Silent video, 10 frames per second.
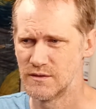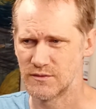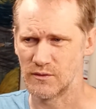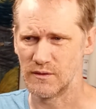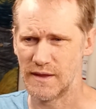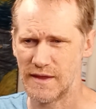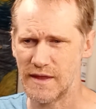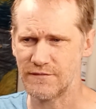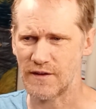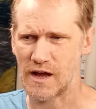So
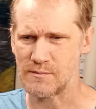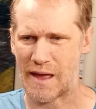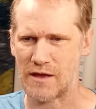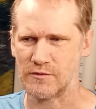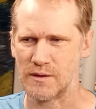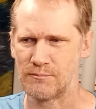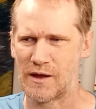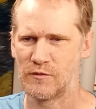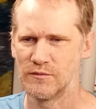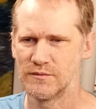if I'm out
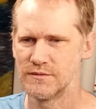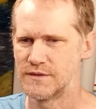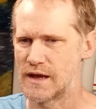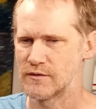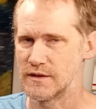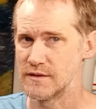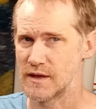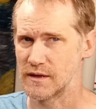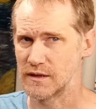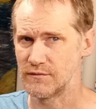about down
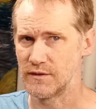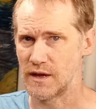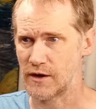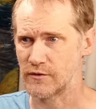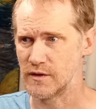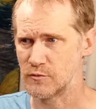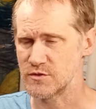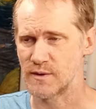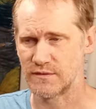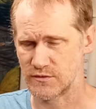in that given area,
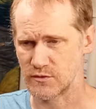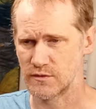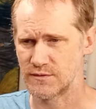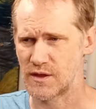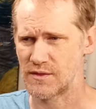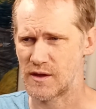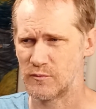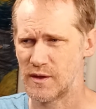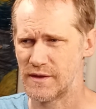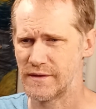which my sister lives down
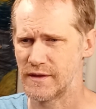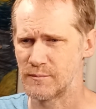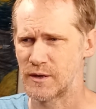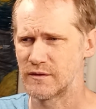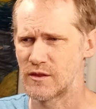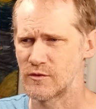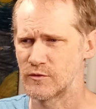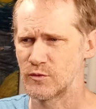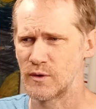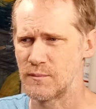that way, and about
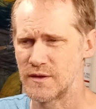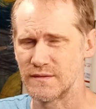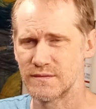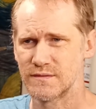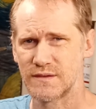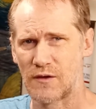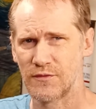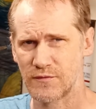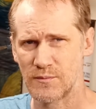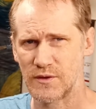another 20 minutes
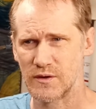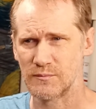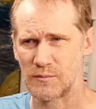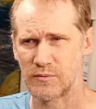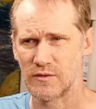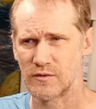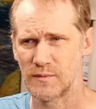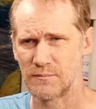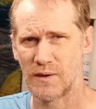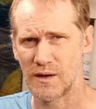south from there, my brother
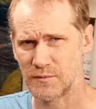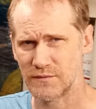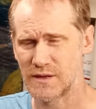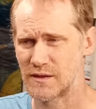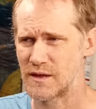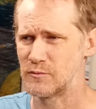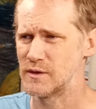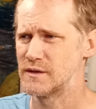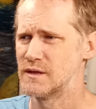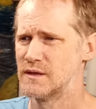and my mom live down that
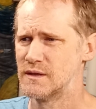way.